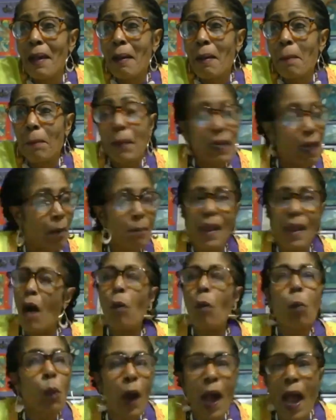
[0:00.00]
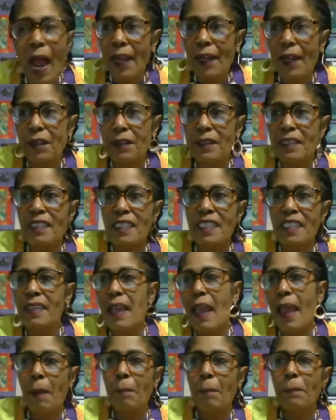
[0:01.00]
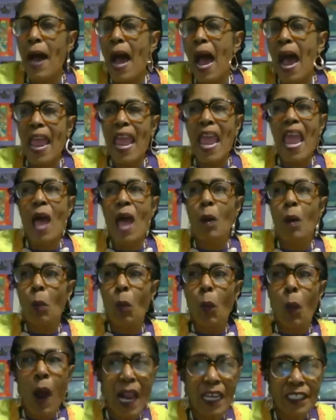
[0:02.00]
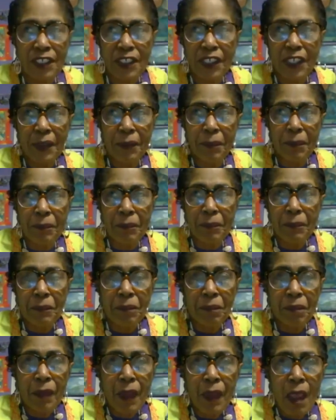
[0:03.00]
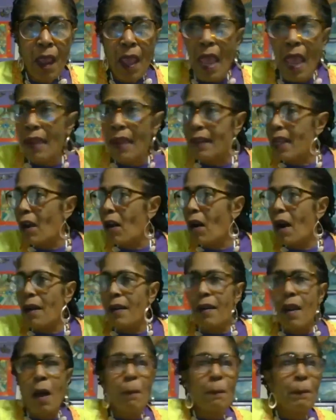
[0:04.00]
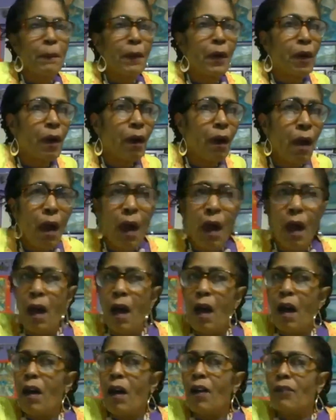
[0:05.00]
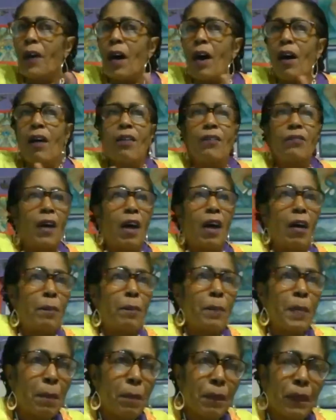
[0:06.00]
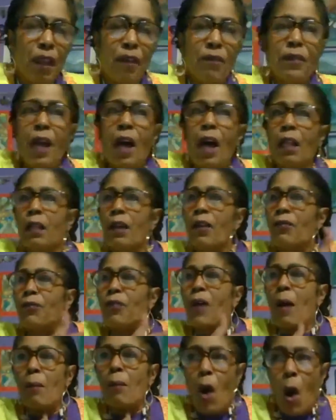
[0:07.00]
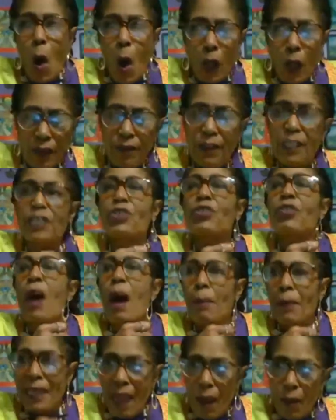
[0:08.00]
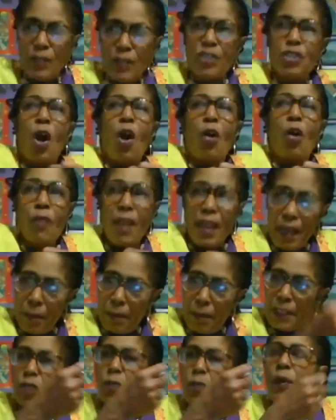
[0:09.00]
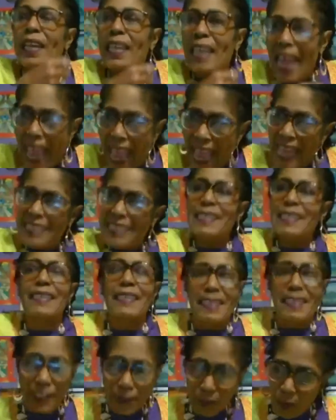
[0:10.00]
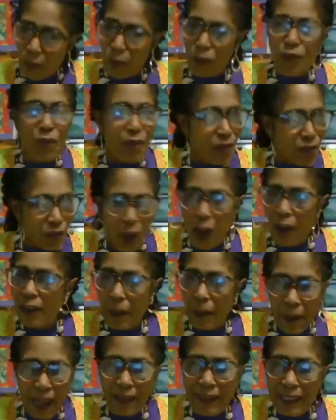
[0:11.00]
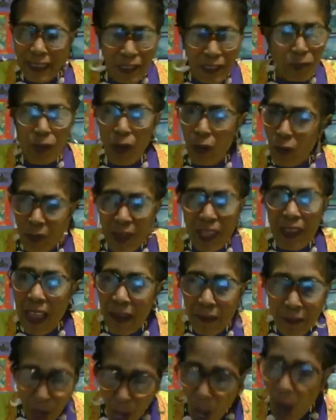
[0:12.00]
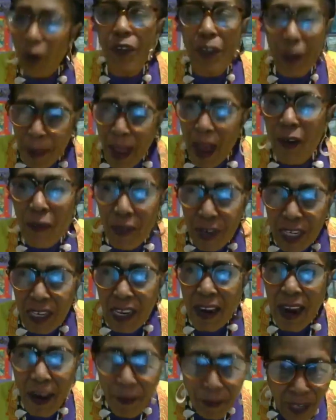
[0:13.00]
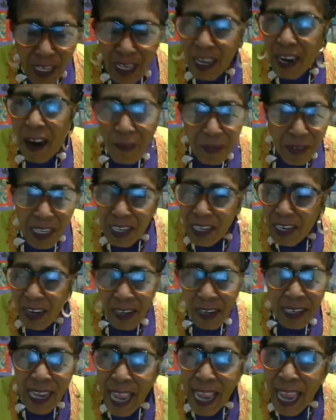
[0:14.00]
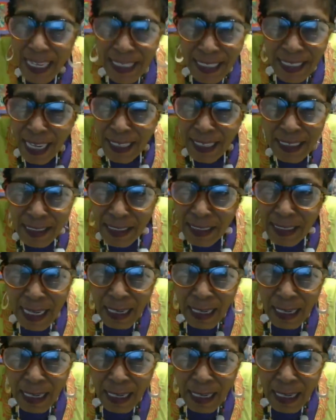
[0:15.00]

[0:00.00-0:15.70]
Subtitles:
But I'm not wired to stand by and watch it. And there are a number of people of color from all of the trauma that was already between the ancestors. What we talked about, this is what we have talked about for year after year after year in the ancestor